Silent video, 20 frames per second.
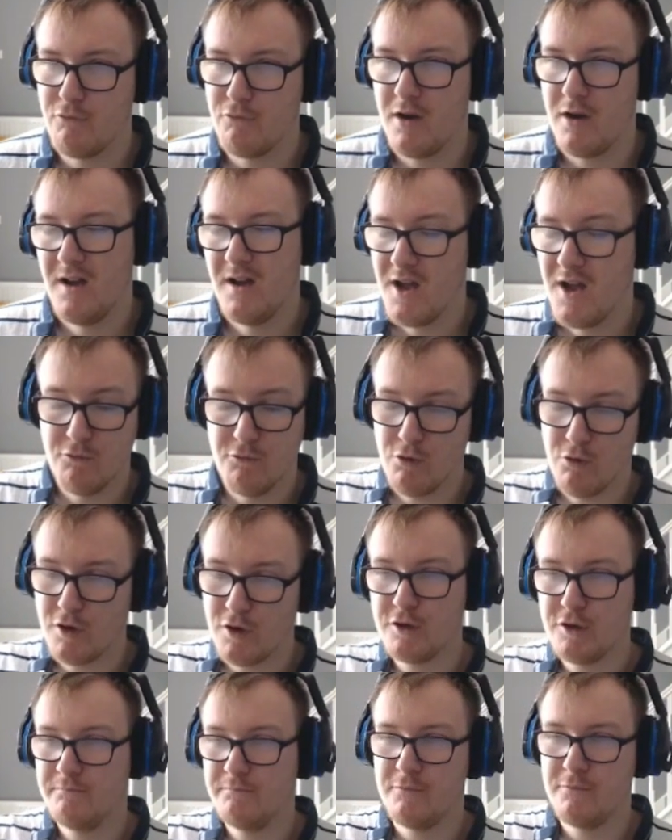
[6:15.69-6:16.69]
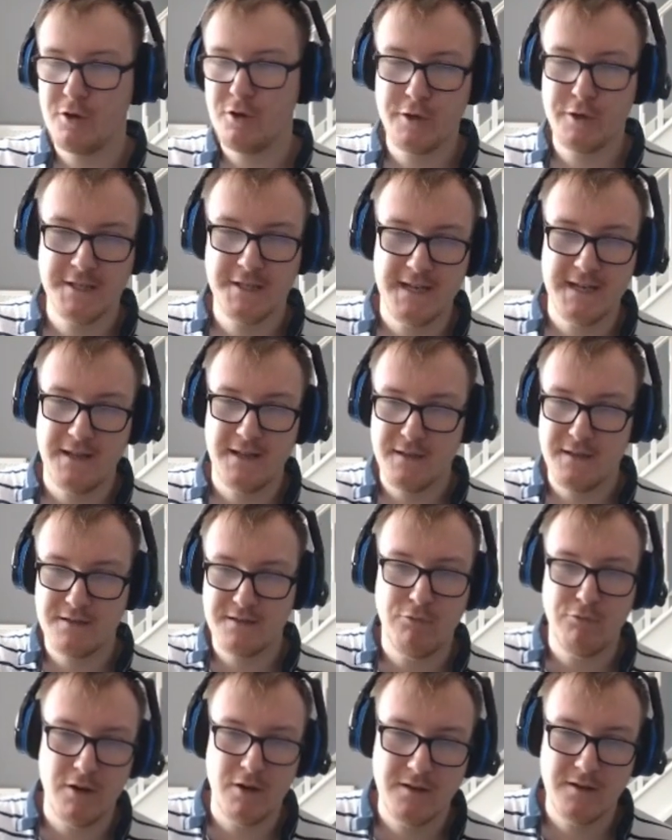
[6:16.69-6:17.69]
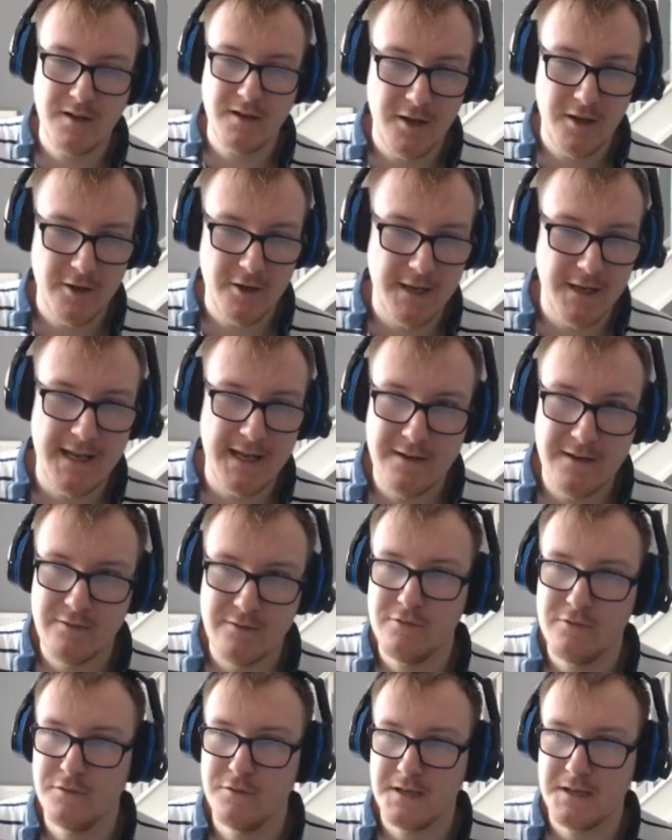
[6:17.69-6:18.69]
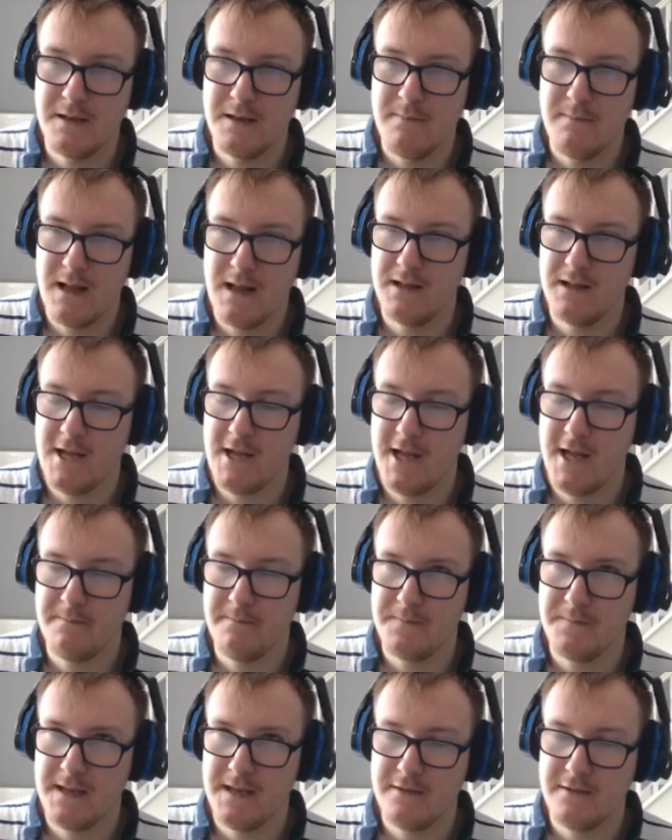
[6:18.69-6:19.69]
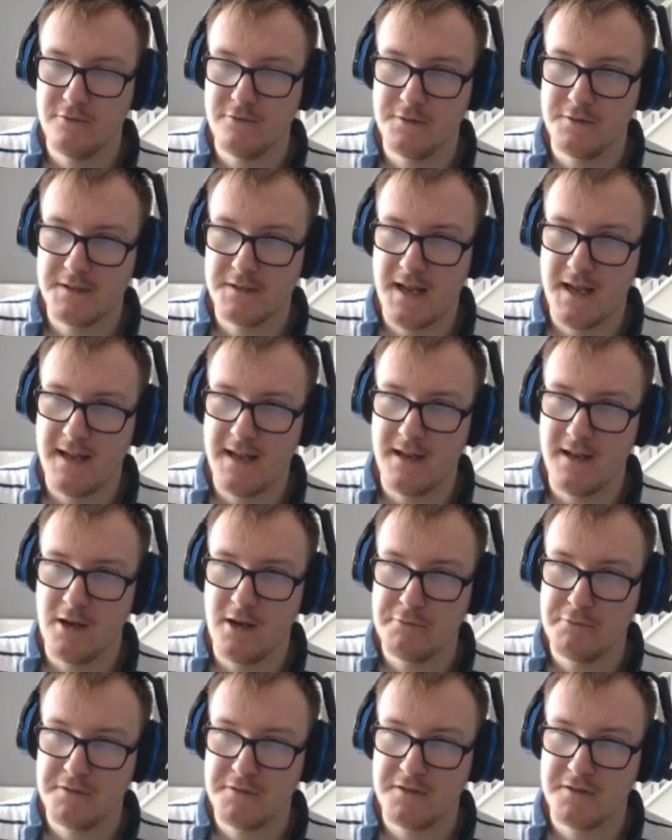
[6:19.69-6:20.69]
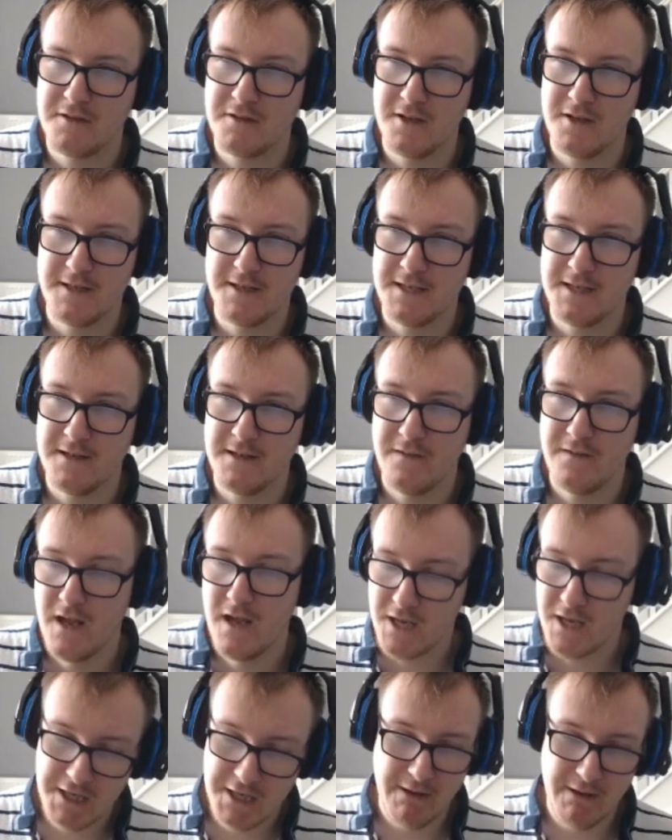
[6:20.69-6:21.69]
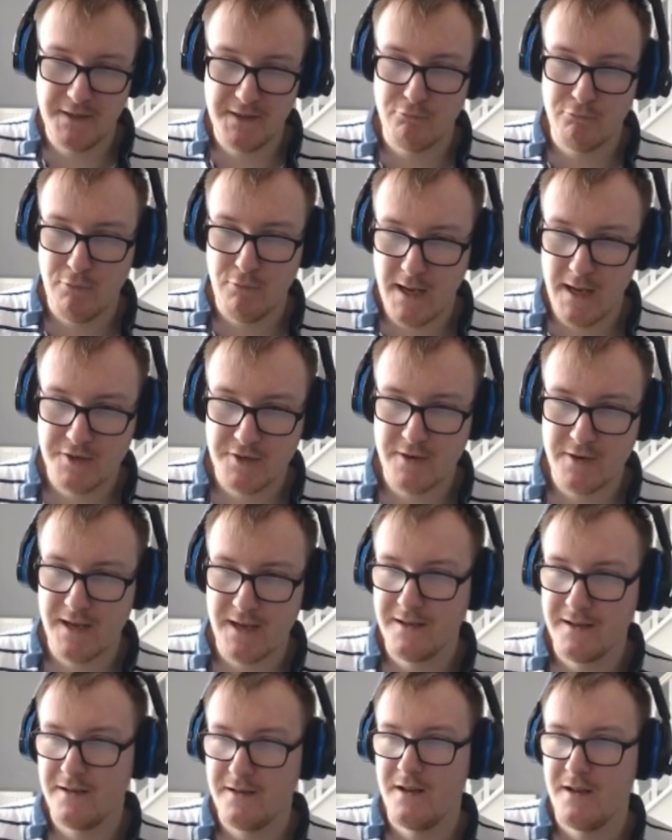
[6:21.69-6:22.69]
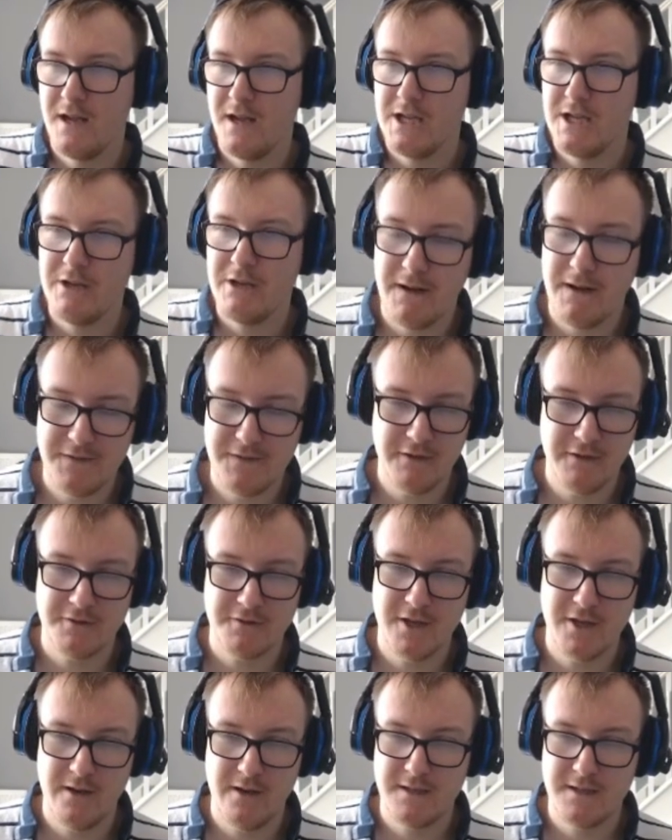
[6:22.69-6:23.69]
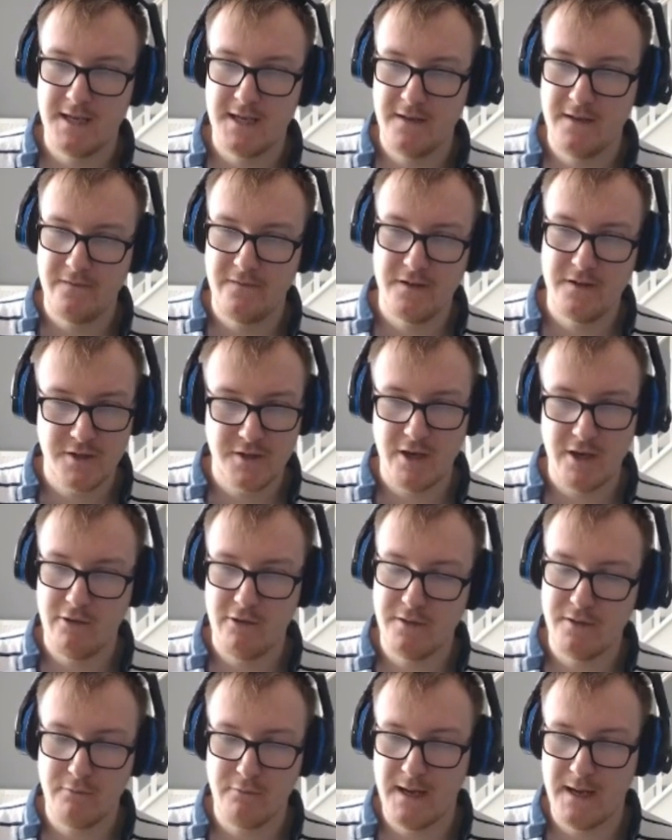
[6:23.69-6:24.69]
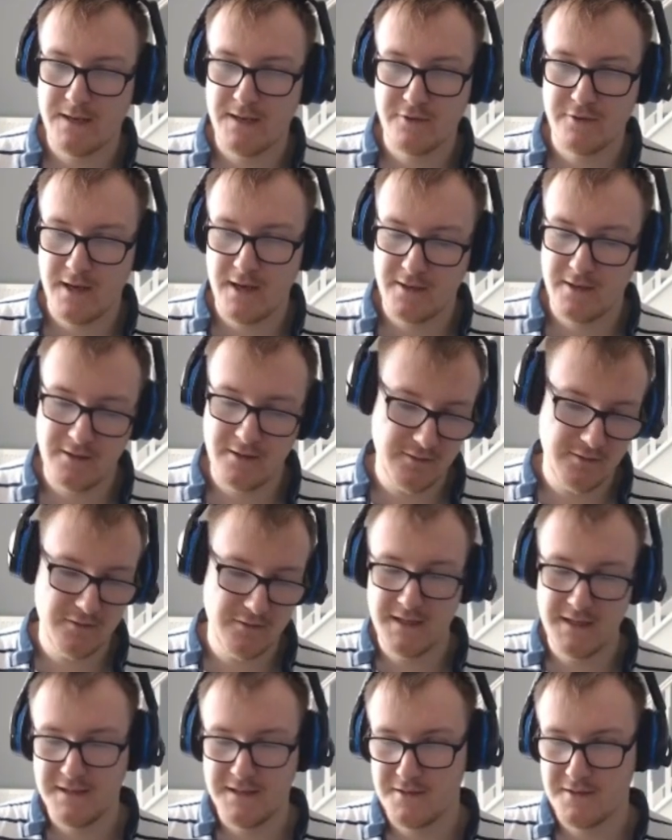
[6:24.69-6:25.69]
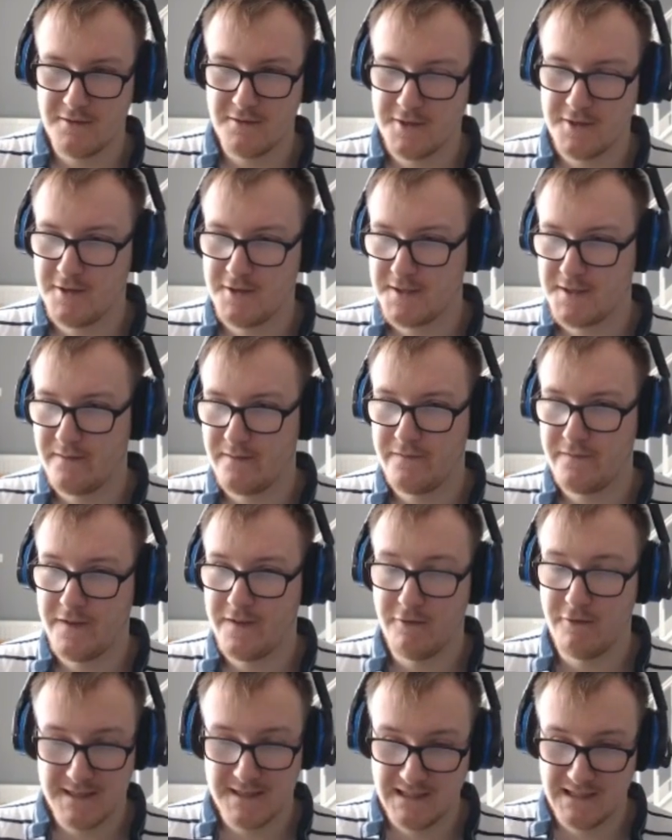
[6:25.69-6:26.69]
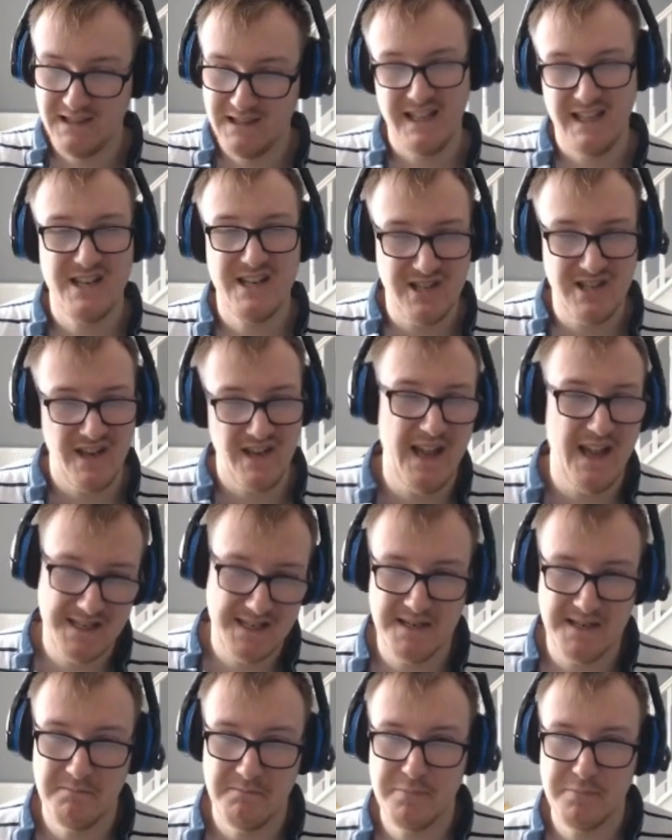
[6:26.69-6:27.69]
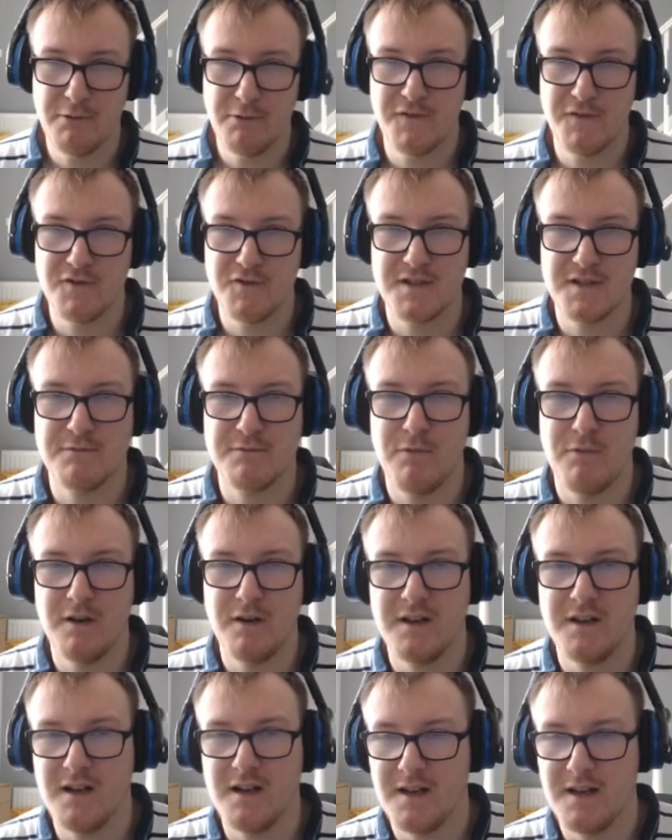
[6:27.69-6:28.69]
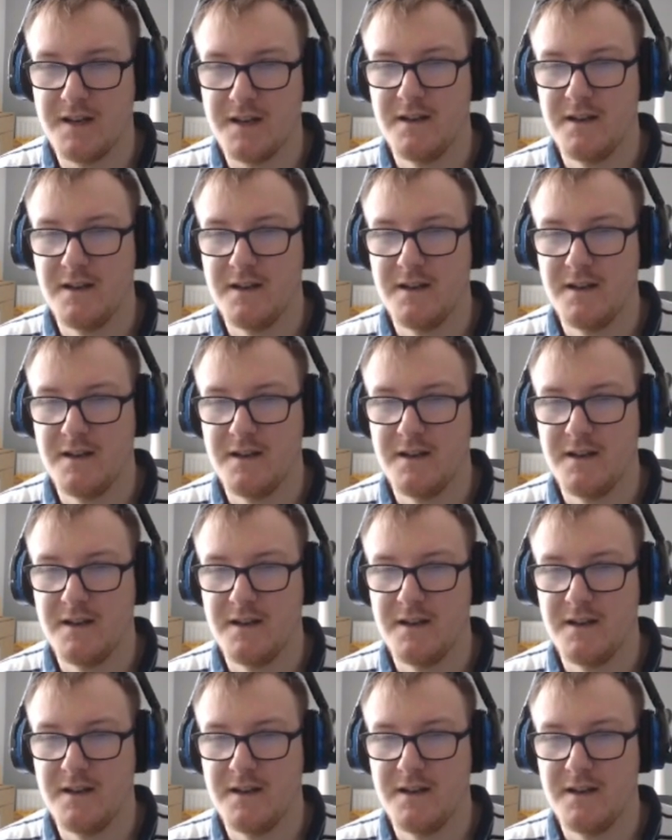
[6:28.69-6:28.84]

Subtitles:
What can you say? This 1 card equals a alternative. You add the white dragon, you add the alternative, you show the white dragon into an alternative on field. It's literally that simple with just this 1 card.